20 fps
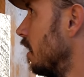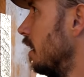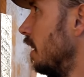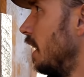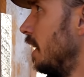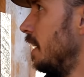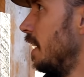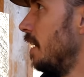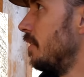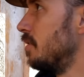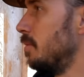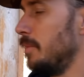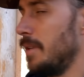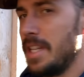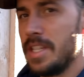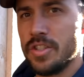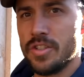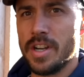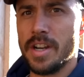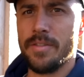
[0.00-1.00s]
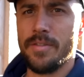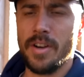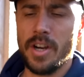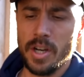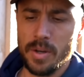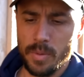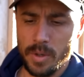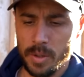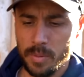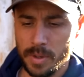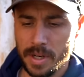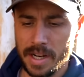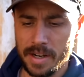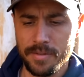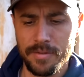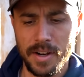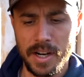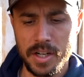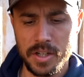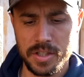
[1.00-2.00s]
glad to have some nice dry firewood. We're getting
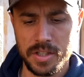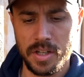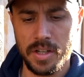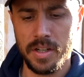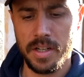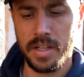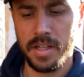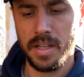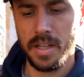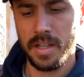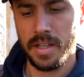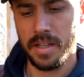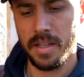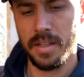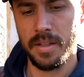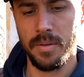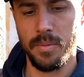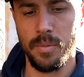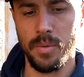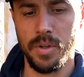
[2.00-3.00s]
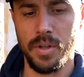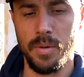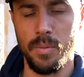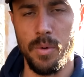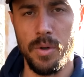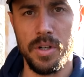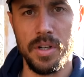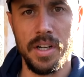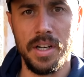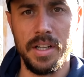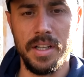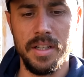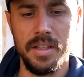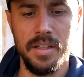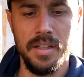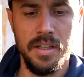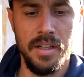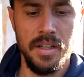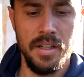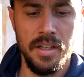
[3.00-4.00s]
a fire started. We're gonna work on a
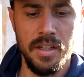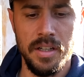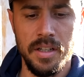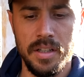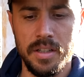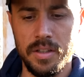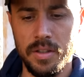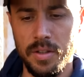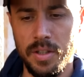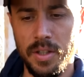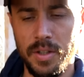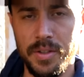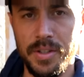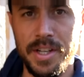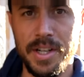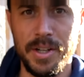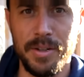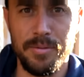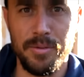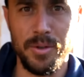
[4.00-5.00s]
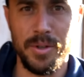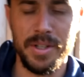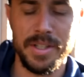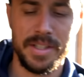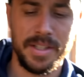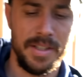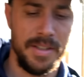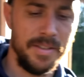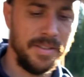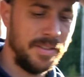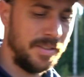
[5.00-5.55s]
good little dinner for us.